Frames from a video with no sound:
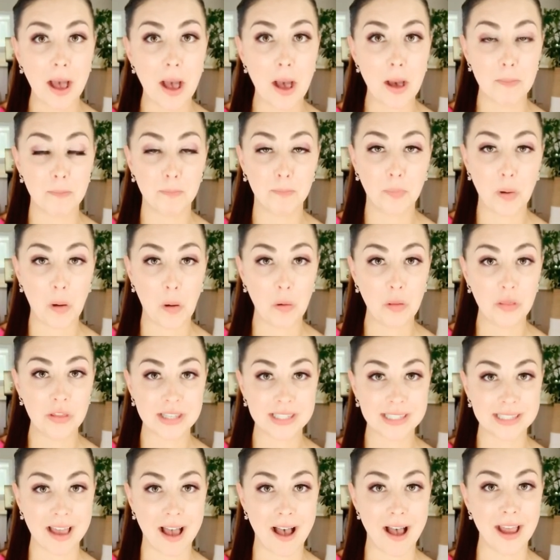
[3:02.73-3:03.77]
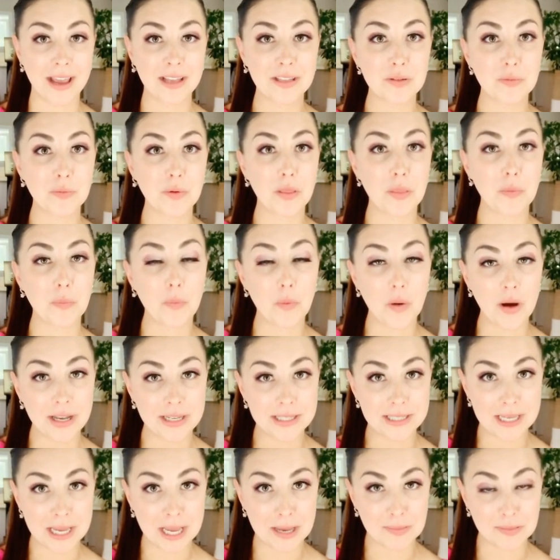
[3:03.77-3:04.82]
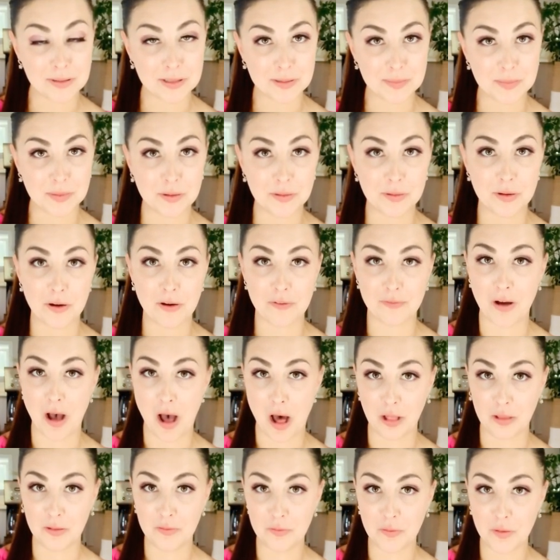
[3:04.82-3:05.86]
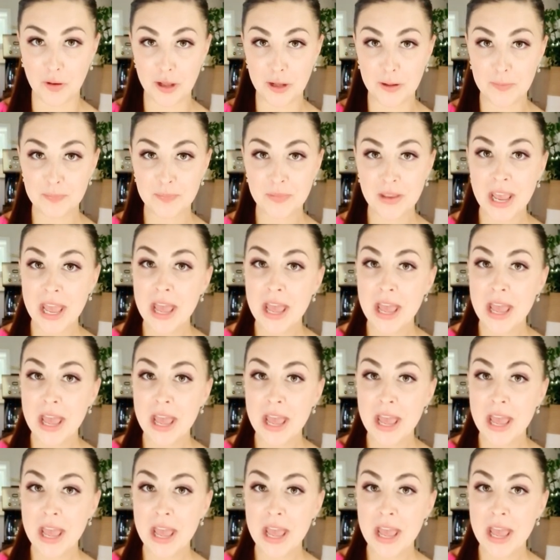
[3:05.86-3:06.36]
on both sides with 1 tablespoon of olive oil.